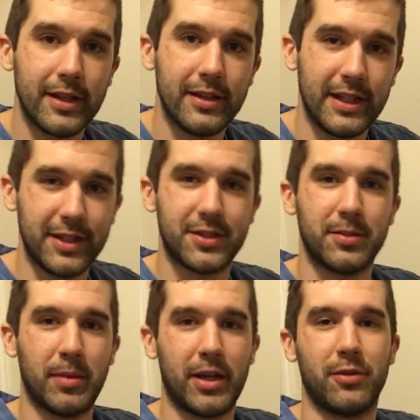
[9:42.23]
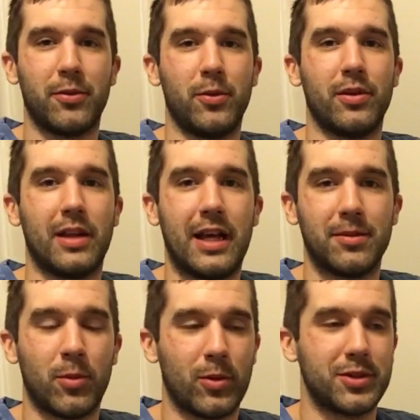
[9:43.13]
These make your food a
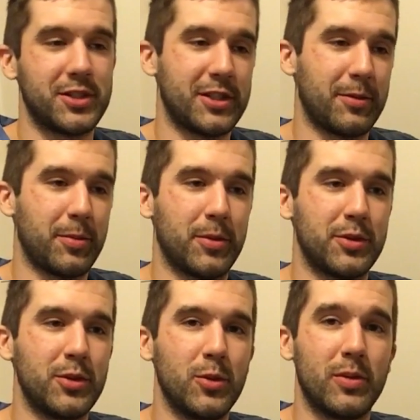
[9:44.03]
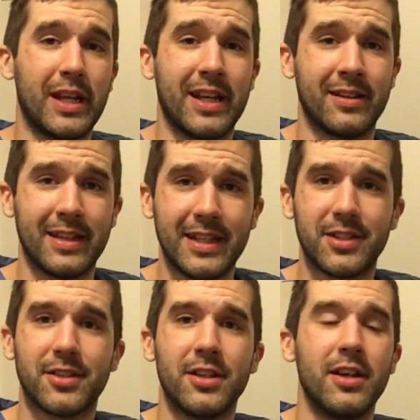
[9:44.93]
lot more susceptible to getting
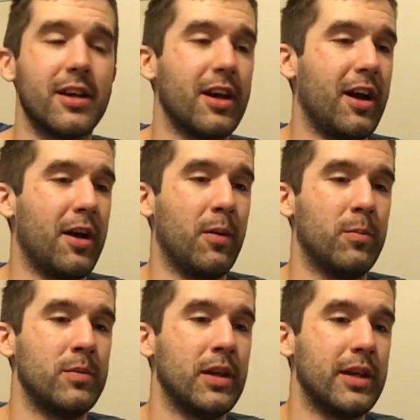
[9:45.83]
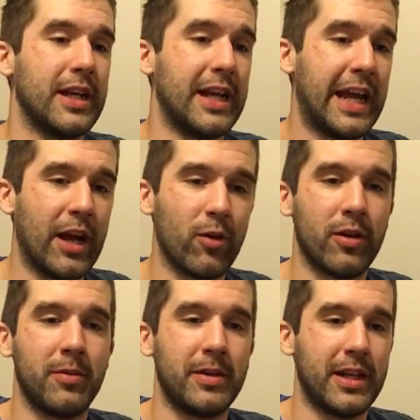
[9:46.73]
leaks, getting air
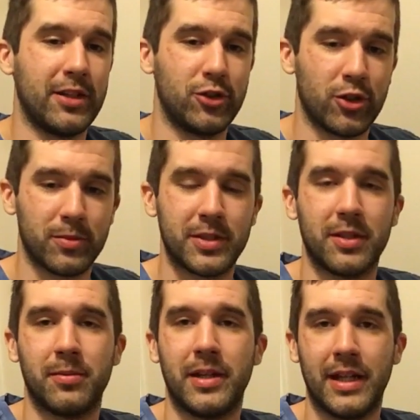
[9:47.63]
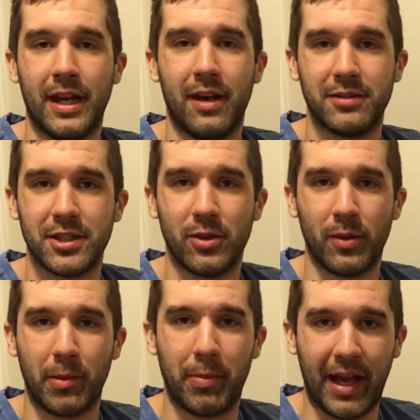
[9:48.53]
in them, getting germs in them, and then obviously
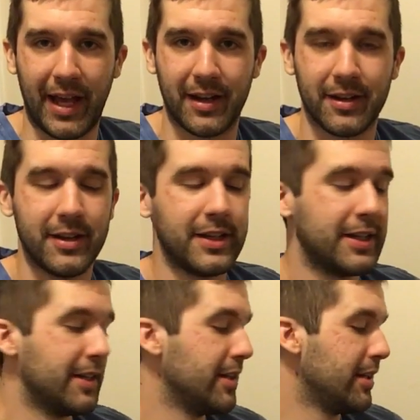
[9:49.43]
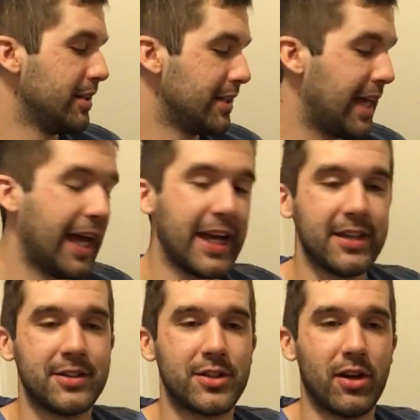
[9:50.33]
going bad.
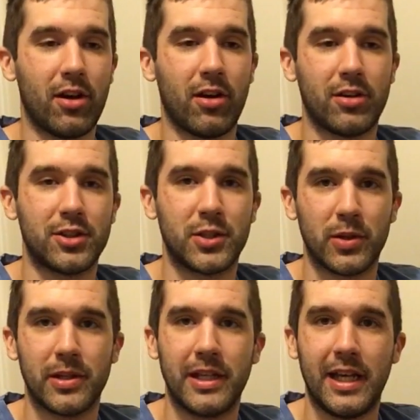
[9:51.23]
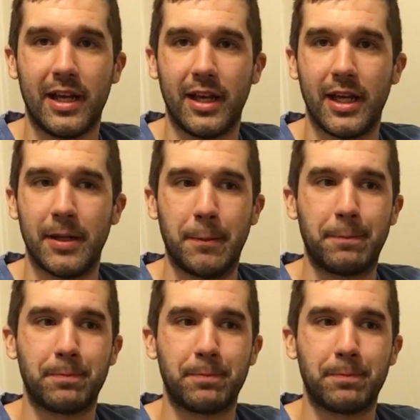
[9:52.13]
Cans are strictly a